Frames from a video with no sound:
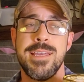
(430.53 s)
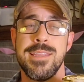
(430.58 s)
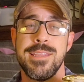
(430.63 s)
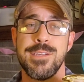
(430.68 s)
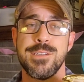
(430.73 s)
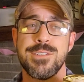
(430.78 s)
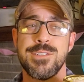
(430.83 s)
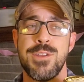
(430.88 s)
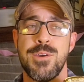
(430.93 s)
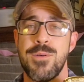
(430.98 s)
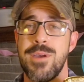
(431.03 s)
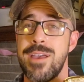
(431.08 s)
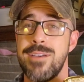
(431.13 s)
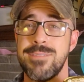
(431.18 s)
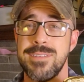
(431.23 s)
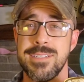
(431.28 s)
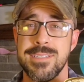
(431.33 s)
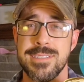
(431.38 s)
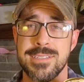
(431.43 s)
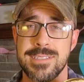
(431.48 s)
There's no
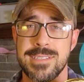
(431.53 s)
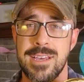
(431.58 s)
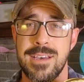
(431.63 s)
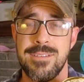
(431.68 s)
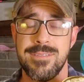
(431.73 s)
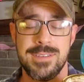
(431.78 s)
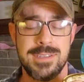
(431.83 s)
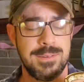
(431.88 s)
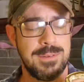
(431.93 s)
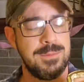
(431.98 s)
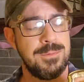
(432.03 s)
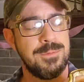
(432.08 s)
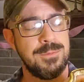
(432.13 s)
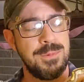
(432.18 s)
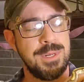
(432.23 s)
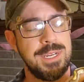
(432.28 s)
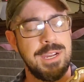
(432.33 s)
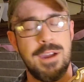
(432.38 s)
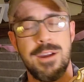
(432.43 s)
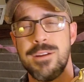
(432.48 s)
evidence of it.
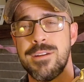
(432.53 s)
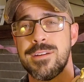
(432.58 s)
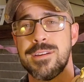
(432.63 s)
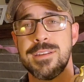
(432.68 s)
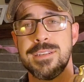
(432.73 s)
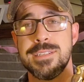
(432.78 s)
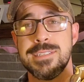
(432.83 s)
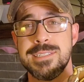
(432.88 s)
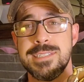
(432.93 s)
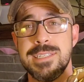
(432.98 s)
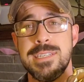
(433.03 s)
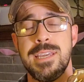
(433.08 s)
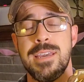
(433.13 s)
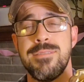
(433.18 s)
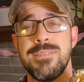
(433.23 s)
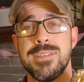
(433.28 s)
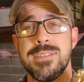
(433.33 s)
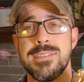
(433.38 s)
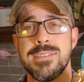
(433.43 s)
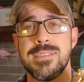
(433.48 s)
We aren't going to see
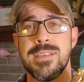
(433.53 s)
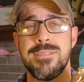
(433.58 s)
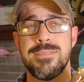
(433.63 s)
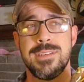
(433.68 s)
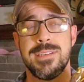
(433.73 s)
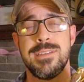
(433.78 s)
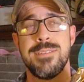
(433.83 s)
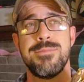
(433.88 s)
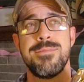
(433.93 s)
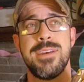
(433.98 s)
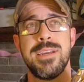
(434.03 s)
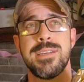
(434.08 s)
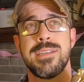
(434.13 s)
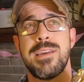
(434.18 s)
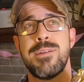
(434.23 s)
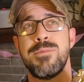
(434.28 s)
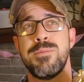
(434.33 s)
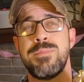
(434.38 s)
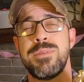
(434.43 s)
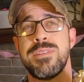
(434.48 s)
evidence of it. In fact,
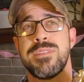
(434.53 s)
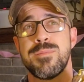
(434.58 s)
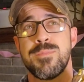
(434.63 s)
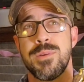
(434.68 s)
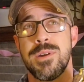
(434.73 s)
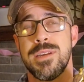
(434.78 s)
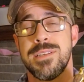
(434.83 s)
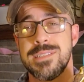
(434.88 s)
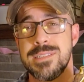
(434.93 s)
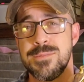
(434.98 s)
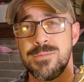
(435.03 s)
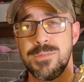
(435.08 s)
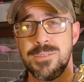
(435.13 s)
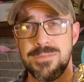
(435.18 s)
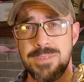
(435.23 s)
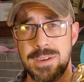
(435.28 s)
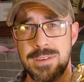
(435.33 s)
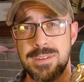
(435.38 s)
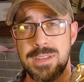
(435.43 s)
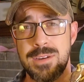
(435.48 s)
I would be surprised if we
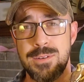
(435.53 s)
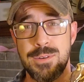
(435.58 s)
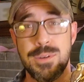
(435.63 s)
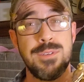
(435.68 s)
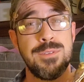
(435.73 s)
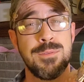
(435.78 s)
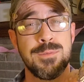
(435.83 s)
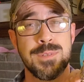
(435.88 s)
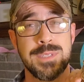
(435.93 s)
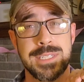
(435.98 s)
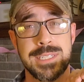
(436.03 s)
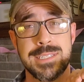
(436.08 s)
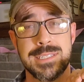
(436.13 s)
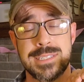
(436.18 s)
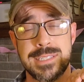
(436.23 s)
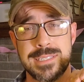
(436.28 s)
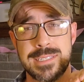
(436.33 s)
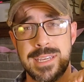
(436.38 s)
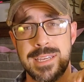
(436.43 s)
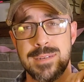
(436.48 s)
found out who released
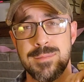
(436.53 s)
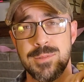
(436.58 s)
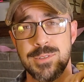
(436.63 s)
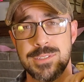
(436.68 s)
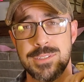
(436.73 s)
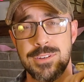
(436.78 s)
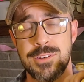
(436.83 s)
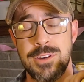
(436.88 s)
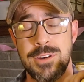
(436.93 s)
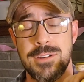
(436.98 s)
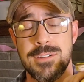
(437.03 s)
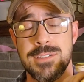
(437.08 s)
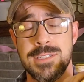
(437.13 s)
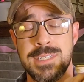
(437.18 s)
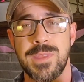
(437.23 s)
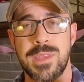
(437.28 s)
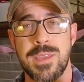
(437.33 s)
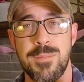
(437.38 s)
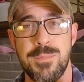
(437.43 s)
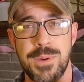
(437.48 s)
these animals at all.
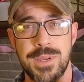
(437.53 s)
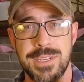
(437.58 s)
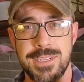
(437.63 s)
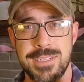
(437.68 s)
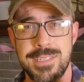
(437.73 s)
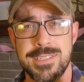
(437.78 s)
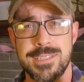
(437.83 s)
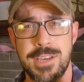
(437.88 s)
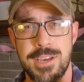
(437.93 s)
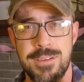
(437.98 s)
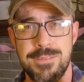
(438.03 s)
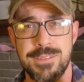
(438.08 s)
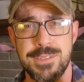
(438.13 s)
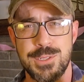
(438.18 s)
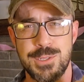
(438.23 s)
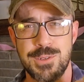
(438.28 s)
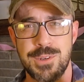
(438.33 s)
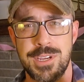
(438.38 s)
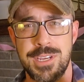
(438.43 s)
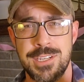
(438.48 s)
But it is awfully
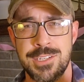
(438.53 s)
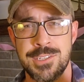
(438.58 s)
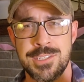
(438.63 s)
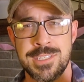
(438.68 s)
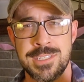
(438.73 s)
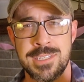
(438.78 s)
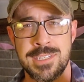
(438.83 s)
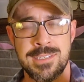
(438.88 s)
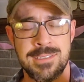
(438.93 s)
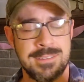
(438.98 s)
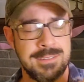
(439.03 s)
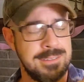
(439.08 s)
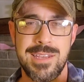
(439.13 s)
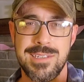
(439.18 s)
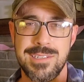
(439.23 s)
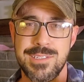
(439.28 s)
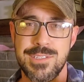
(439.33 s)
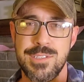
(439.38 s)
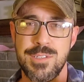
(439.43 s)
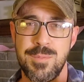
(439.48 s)
strange, isn't it? And
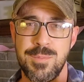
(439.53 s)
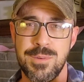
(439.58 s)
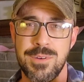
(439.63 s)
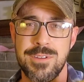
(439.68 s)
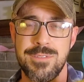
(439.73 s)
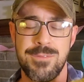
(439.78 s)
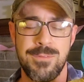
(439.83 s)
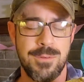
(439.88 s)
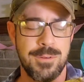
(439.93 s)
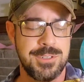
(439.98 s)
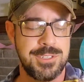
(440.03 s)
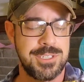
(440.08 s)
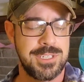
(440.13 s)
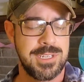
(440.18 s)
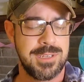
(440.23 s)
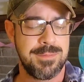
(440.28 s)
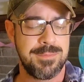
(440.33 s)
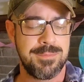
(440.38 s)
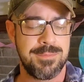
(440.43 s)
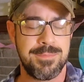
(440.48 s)
it's super
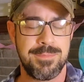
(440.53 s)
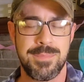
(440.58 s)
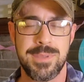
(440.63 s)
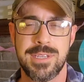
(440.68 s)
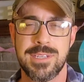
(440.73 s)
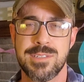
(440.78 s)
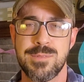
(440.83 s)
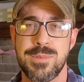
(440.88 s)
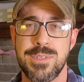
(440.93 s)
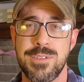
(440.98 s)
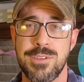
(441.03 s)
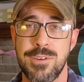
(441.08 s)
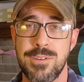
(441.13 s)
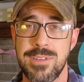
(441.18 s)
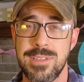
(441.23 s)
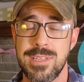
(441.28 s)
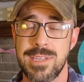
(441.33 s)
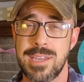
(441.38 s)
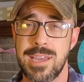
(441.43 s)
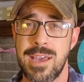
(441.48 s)
unfortunate because when you go
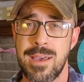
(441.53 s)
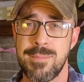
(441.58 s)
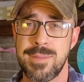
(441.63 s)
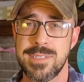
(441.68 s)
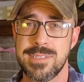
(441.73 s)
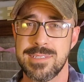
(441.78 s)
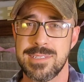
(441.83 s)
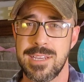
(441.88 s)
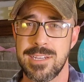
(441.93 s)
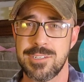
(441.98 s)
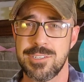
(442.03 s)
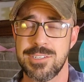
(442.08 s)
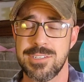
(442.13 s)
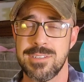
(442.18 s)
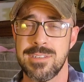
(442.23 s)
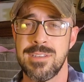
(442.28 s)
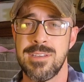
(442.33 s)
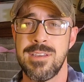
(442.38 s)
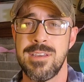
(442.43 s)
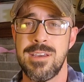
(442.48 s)
to the comments
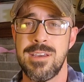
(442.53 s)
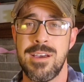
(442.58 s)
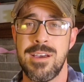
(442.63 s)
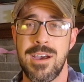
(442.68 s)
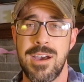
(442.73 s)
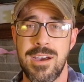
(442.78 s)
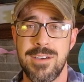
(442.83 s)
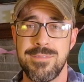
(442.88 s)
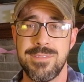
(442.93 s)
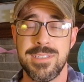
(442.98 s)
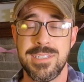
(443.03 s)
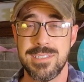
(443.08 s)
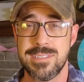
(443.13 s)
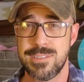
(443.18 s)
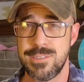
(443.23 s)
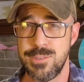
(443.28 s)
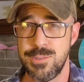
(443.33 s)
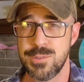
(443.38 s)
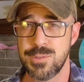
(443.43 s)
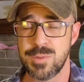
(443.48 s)
section of
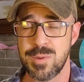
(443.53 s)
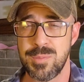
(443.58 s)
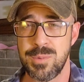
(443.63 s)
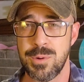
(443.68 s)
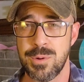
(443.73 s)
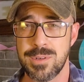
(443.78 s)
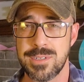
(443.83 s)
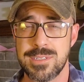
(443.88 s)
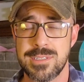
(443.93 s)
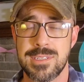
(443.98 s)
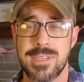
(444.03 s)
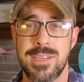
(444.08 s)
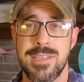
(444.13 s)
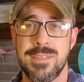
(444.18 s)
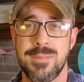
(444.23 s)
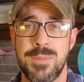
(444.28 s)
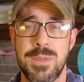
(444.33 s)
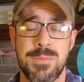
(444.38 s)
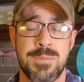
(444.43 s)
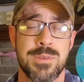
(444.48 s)
these news reports and
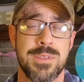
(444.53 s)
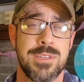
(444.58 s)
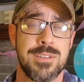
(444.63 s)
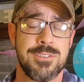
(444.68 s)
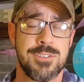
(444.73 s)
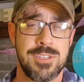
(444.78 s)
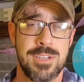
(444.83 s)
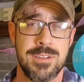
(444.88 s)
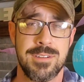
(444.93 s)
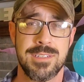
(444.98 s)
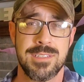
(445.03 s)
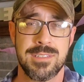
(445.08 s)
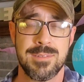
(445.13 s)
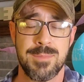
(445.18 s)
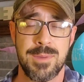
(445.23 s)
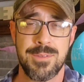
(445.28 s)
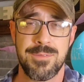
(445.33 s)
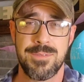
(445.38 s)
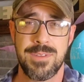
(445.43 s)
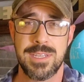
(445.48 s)
the people that are sharing
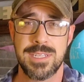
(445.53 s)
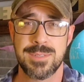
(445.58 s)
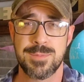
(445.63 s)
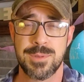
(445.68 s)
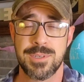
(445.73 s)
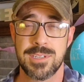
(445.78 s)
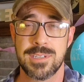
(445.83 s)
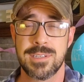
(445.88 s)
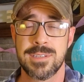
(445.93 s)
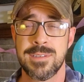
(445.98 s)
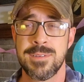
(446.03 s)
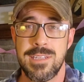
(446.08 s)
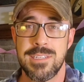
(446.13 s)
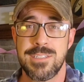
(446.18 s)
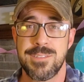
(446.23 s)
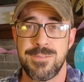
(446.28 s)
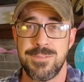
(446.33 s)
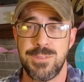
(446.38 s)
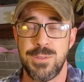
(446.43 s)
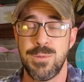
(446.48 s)
them on Facebook,
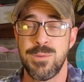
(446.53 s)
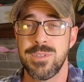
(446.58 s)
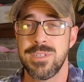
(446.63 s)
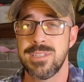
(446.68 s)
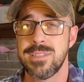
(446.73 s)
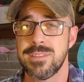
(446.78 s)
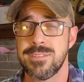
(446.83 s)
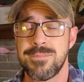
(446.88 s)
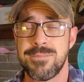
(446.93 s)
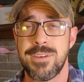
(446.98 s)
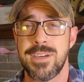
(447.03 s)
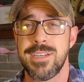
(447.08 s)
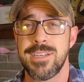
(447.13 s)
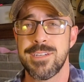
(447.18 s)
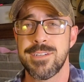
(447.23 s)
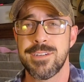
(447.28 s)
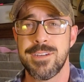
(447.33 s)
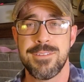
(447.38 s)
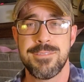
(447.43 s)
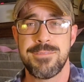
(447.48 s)
it's fueling the
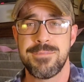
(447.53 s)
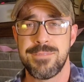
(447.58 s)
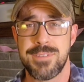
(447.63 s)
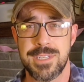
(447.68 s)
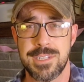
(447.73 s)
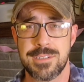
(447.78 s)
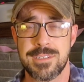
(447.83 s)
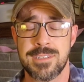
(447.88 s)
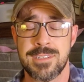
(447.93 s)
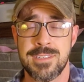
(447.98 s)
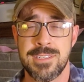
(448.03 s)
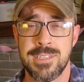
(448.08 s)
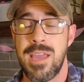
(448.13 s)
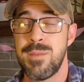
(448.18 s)
fire of fear.